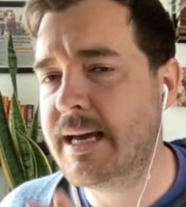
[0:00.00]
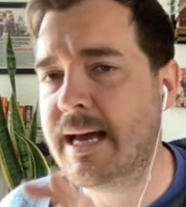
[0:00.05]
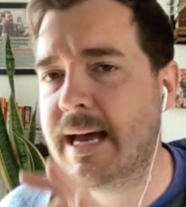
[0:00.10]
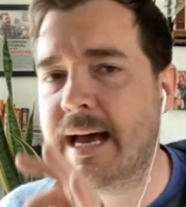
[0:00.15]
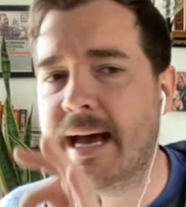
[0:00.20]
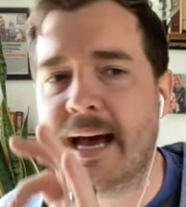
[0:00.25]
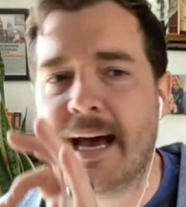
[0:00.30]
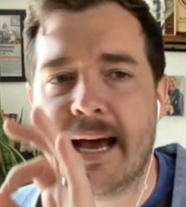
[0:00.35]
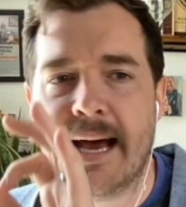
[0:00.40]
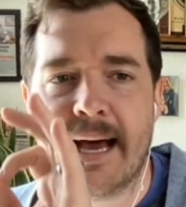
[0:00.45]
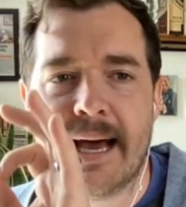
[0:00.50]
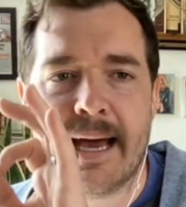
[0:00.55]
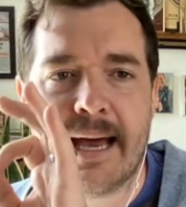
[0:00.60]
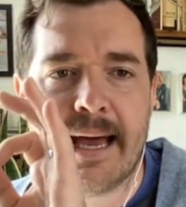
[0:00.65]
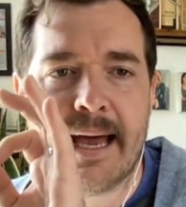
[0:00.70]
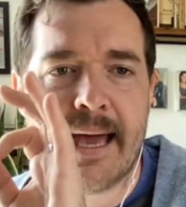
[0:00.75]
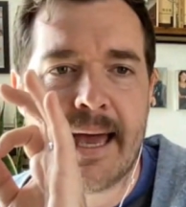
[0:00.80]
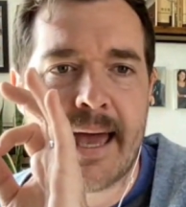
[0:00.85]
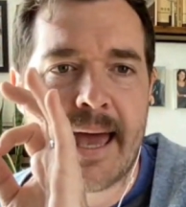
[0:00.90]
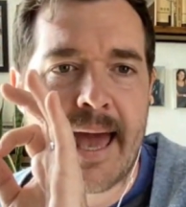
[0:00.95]

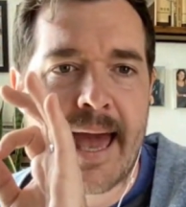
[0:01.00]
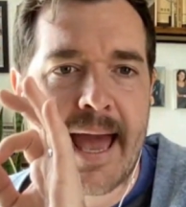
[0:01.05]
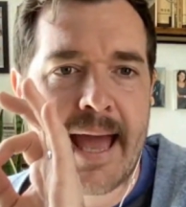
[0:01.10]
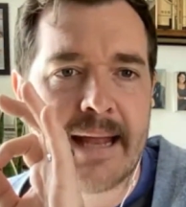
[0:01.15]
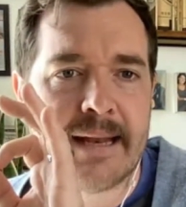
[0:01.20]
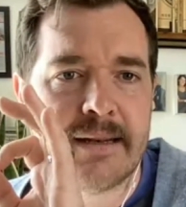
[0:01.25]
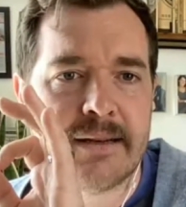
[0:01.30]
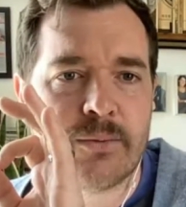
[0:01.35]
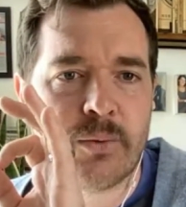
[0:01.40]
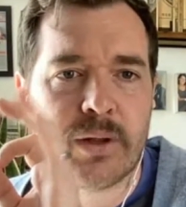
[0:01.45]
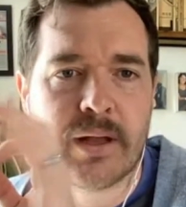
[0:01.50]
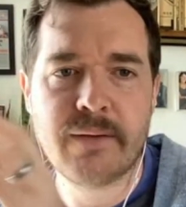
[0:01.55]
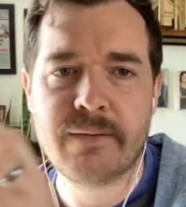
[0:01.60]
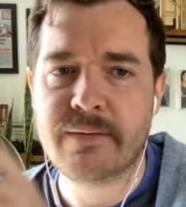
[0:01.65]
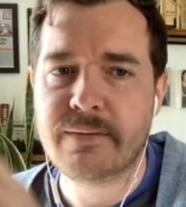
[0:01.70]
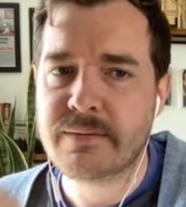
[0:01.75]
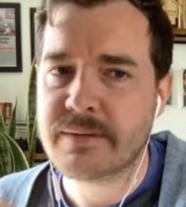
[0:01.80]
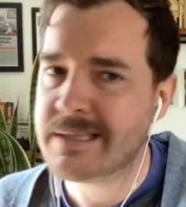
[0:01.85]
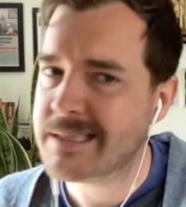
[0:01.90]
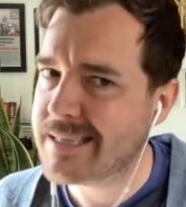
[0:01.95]
And we'll have
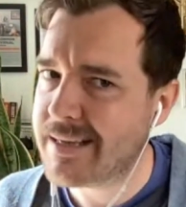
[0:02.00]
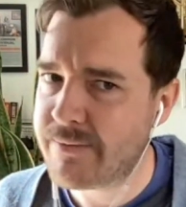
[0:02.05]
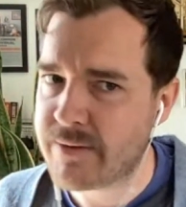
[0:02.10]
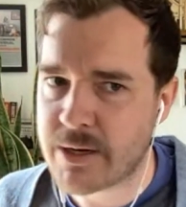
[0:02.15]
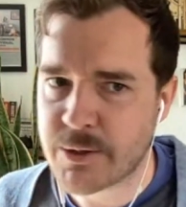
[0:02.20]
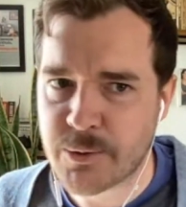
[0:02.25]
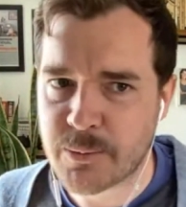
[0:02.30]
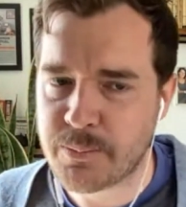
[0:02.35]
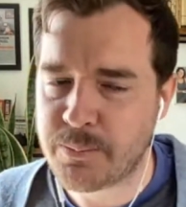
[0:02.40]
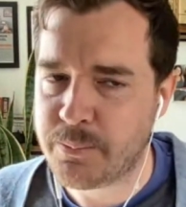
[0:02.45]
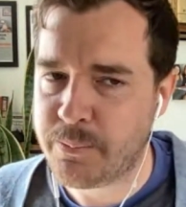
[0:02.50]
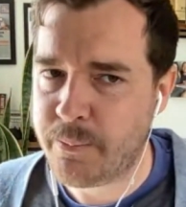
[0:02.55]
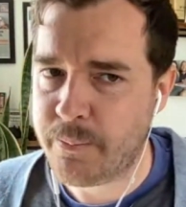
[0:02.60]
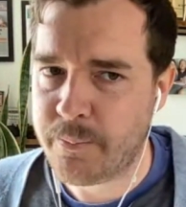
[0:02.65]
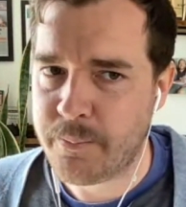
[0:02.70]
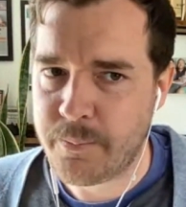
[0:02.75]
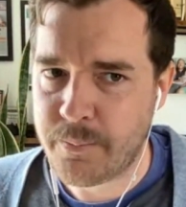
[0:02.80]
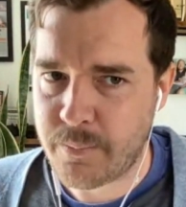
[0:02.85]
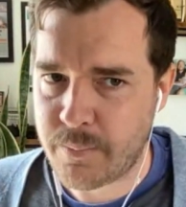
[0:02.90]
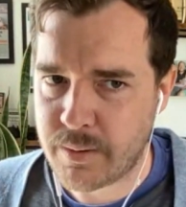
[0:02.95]
700
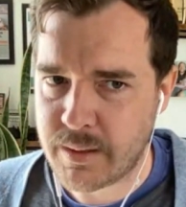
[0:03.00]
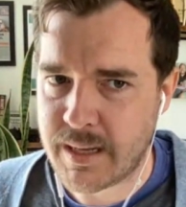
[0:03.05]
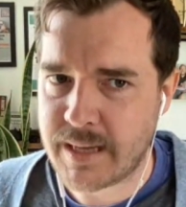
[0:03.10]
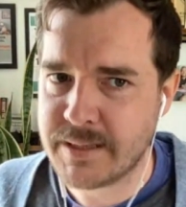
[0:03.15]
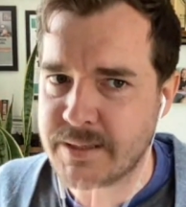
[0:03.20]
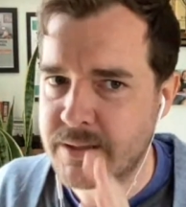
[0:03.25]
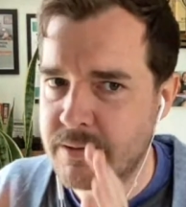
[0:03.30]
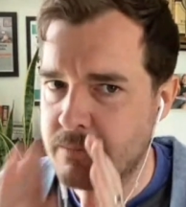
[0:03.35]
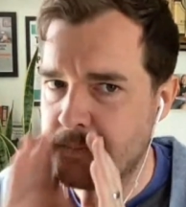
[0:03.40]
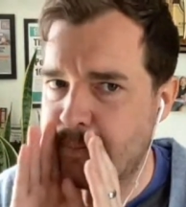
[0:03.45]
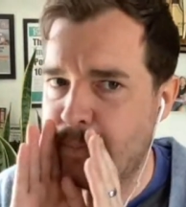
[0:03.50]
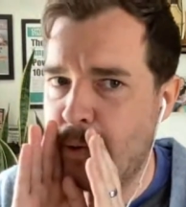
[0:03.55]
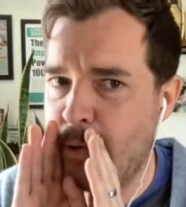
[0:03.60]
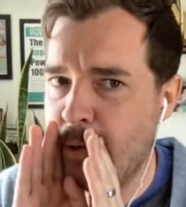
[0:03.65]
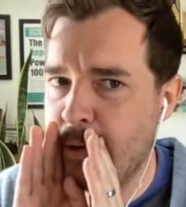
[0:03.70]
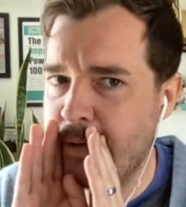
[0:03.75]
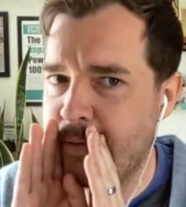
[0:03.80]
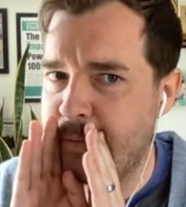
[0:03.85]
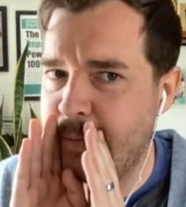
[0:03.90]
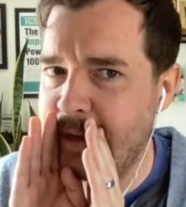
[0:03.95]
plus
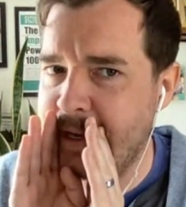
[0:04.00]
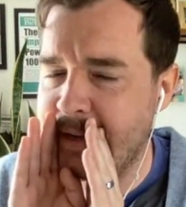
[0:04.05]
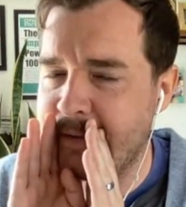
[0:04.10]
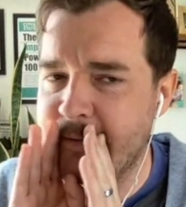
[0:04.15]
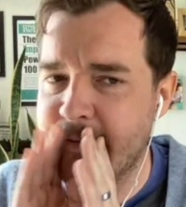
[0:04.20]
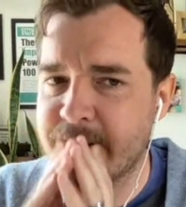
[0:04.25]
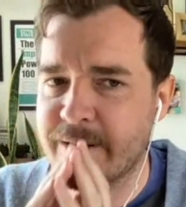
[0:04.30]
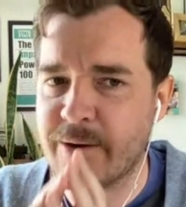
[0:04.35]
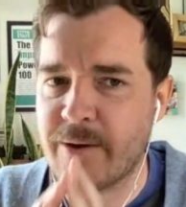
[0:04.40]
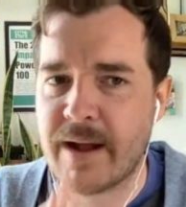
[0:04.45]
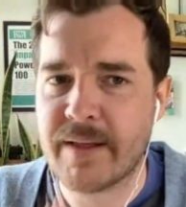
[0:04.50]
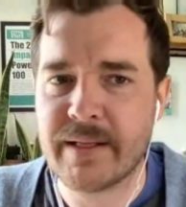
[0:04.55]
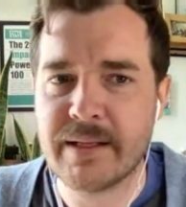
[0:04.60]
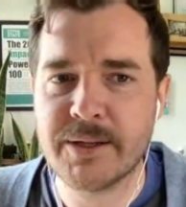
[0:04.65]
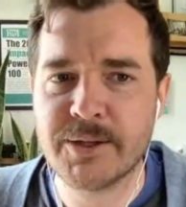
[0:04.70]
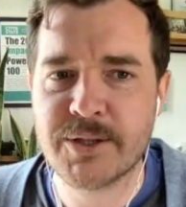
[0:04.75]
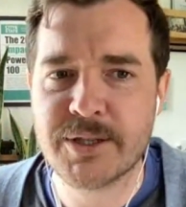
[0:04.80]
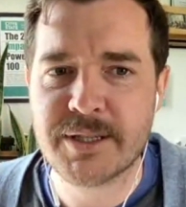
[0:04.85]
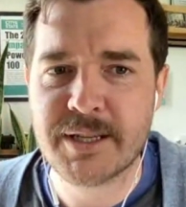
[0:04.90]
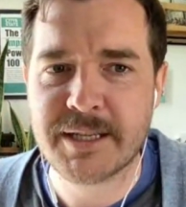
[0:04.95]
more if we can figure out the
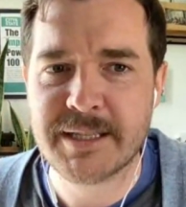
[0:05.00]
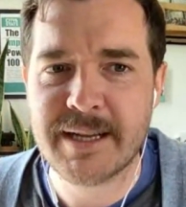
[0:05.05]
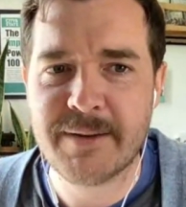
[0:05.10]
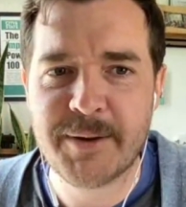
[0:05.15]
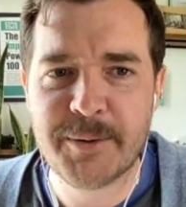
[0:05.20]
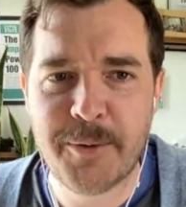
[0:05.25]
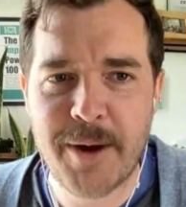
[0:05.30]
logistics of it.